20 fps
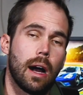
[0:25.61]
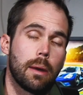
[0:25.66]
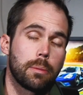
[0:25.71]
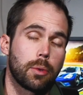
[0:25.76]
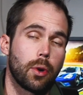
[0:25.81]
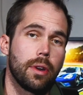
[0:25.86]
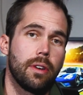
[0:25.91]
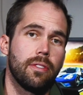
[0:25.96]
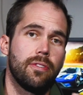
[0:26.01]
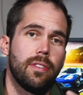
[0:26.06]
I'm
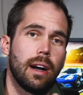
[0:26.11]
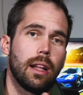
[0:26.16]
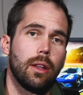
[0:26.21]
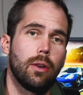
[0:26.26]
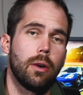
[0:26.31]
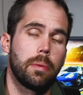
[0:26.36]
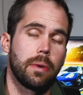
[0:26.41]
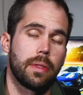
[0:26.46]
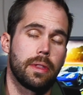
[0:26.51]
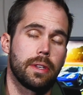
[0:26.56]
going to follow
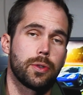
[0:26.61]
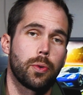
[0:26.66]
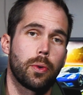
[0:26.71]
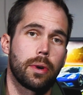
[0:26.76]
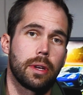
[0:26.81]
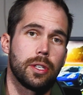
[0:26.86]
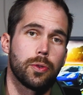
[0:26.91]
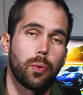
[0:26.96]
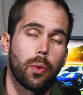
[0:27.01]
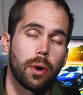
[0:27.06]
up with the
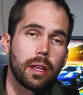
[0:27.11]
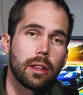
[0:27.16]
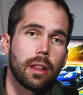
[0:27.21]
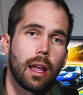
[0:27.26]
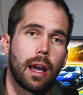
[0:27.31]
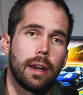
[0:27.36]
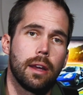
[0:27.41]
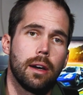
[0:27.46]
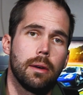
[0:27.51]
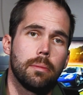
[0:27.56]
2020
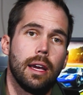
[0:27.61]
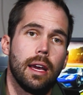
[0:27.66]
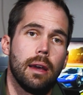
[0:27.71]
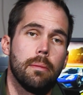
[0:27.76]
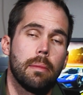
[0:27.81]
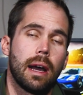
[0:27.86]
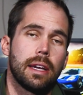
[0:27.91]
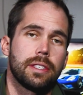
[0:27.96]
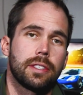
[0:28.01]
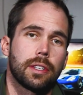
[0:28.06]
lineup and
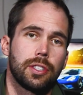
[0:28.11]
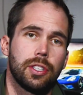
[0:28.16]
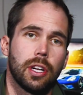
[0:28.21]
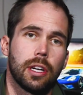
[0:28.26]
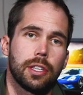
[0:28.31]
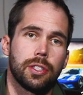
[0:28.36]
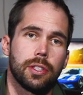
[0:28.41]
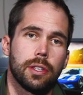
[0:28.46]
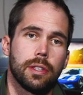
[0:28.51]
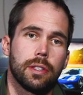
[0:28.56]
my
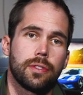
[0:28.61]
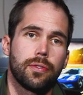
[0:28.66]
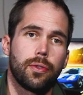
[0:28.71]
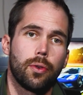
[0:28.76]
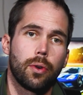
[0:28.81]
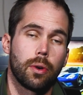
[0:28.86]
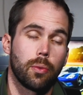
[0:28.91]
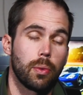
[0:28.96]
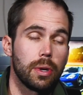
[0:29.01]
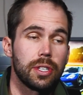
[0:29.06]
suggestions
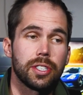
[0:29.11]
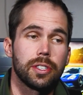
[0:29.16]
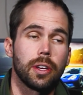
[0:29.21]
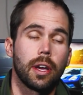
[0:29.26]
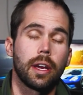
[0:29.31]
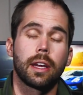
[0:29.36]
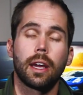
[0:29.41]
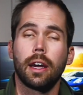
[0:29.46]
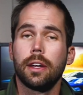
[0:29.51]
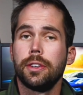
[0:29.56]
for which
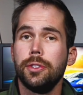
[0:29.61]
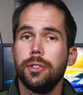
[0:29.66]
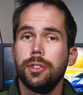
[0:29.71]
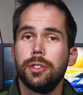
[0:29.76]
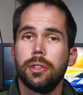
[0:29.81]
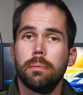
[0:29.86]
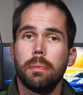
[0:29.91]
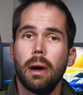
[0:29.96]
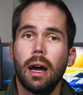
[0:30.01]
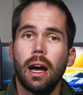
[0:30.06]
Nikon you
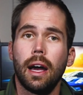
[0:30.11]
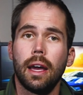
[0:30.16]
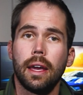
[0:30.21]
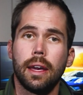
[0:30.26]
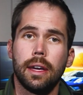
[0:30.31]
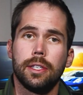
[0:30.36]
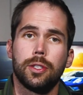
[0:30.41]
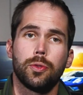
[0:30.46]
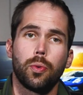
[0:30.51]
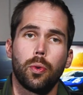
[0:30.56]
should buy
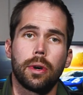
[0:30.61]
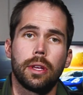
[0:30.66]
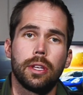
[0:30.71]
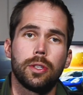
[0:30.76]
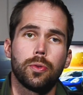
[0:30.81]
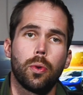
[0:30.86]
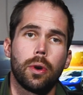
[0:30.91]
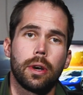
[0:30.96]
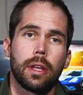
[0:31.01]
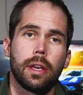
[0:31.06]
in
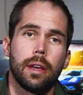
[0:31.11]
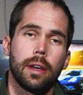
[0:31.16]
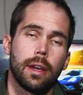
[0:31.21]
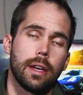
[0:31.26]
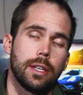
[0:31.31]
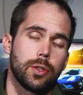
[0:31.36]
2020 and